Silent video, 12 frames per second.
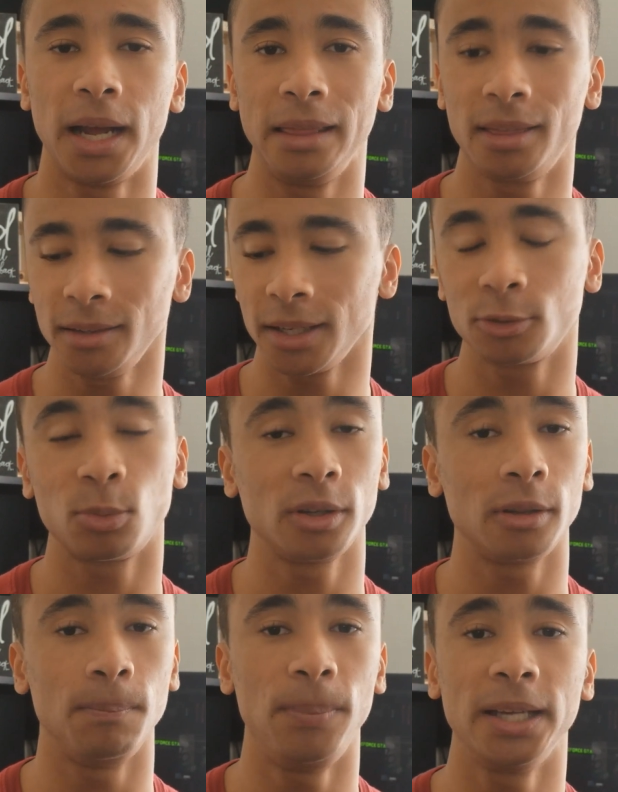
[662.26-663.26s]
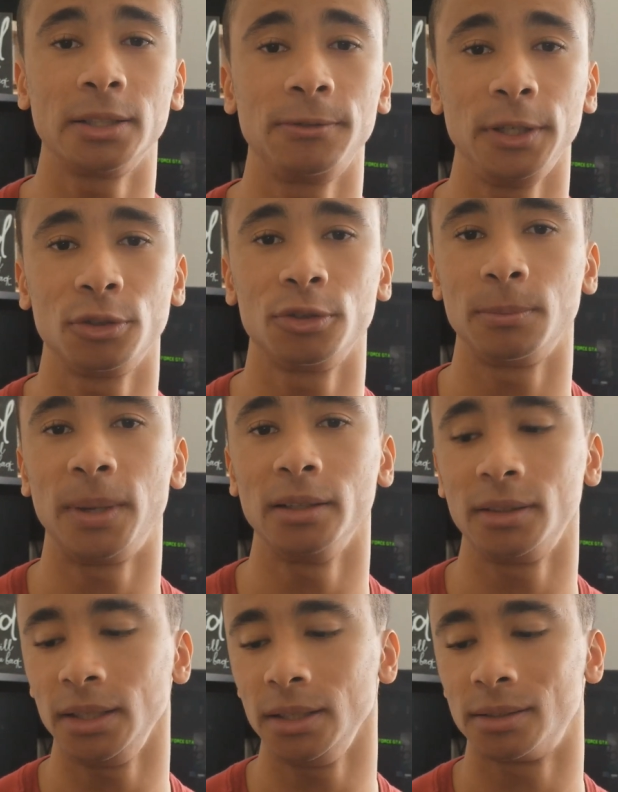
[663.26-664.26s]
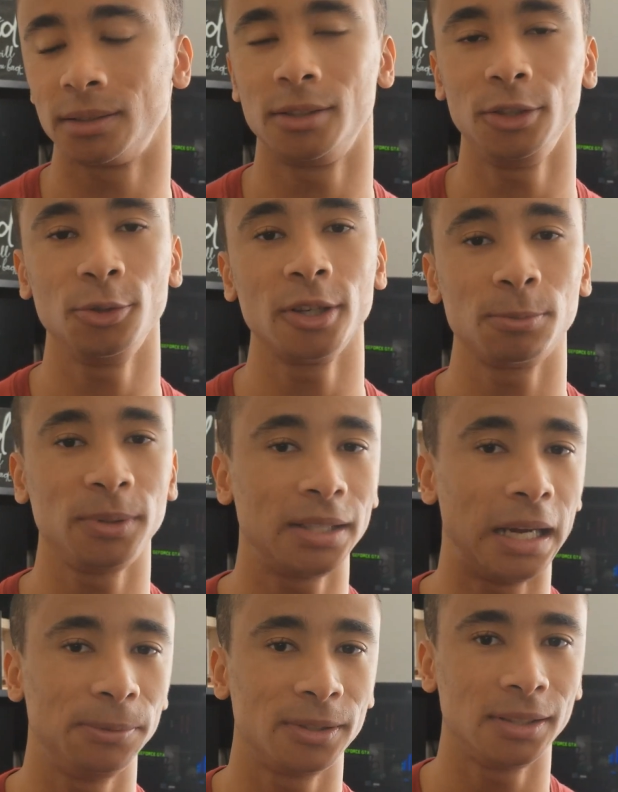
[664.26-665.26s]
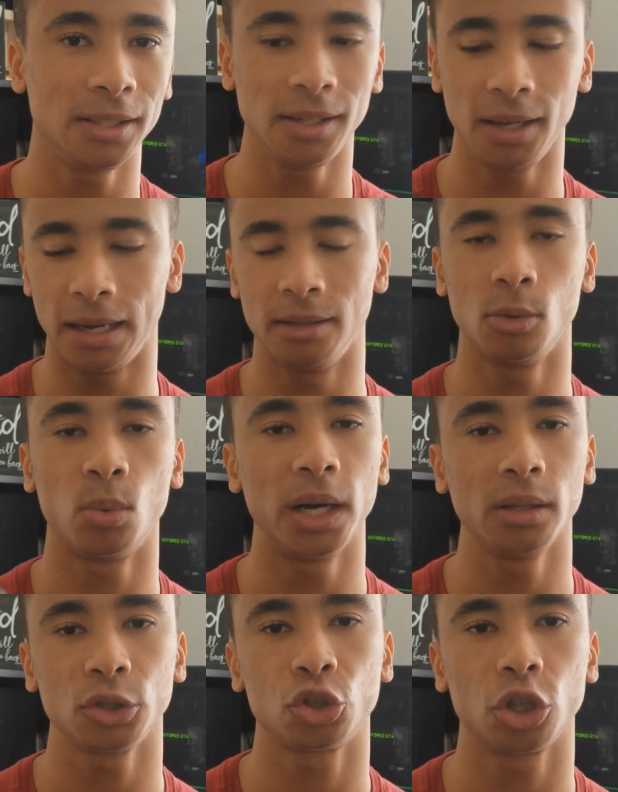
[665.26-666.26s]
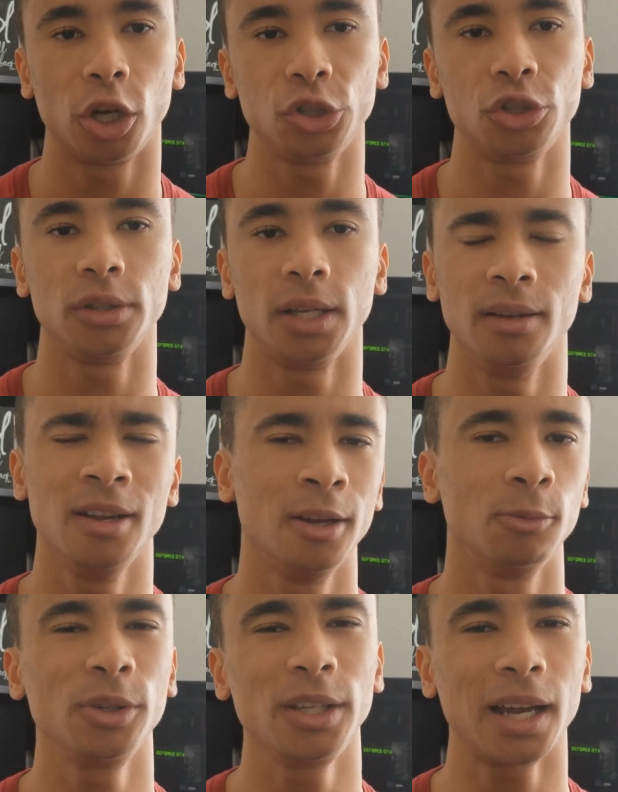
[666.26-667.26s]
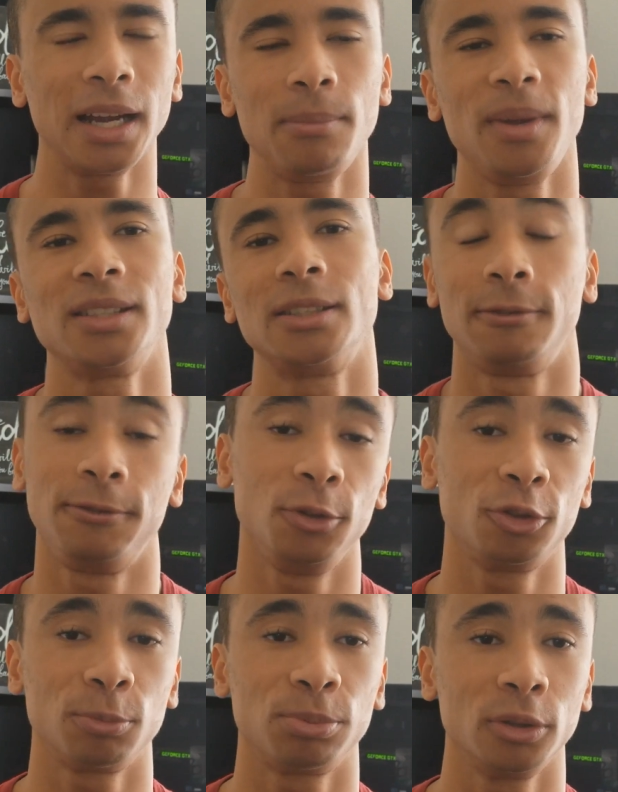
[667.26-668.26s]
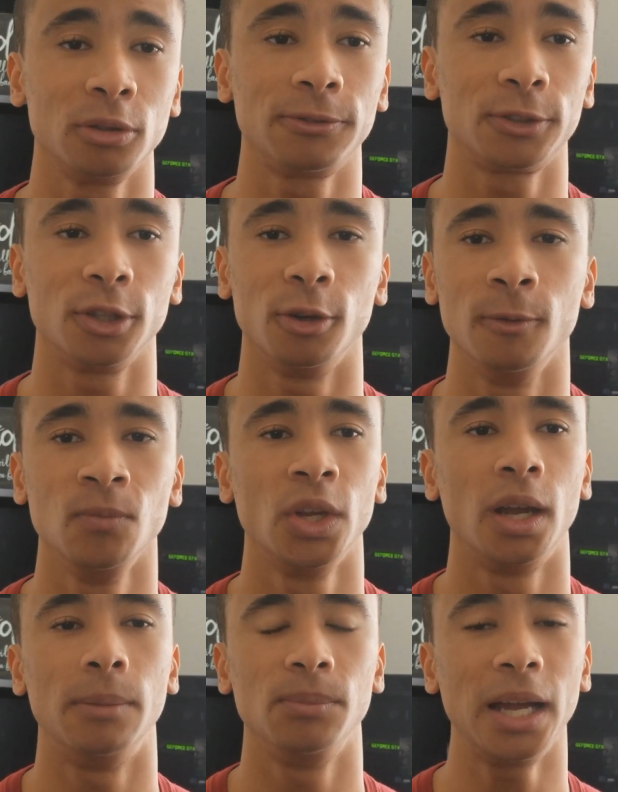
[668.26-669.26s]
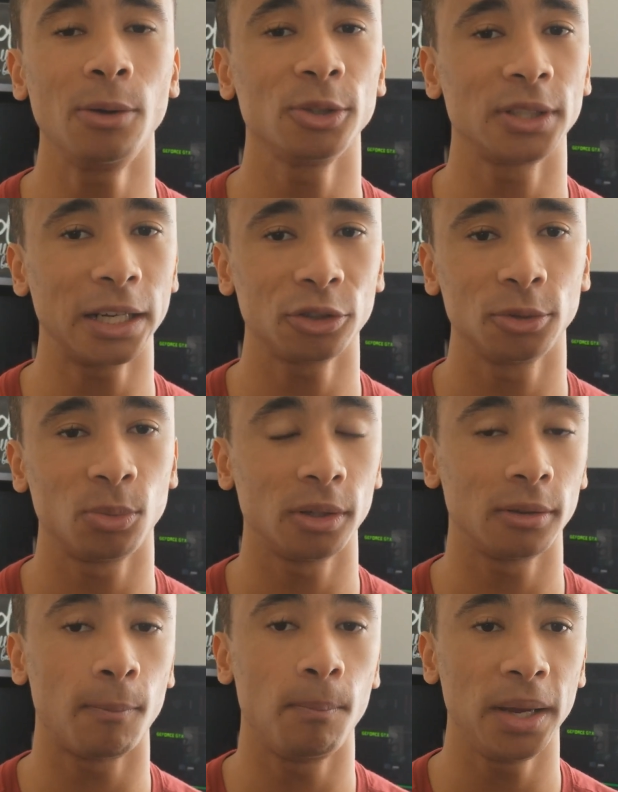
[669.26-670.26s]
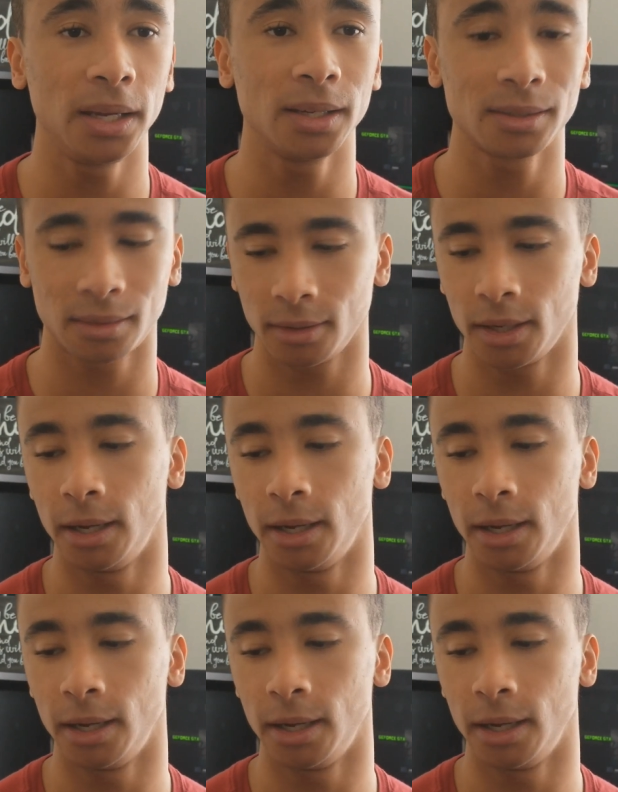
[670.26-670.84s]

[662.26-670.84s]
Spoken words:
I think that's one of the best features about these is the USB Type-C and the wireless charging that really kind of makes it future-proof. So that was actually one of the biggest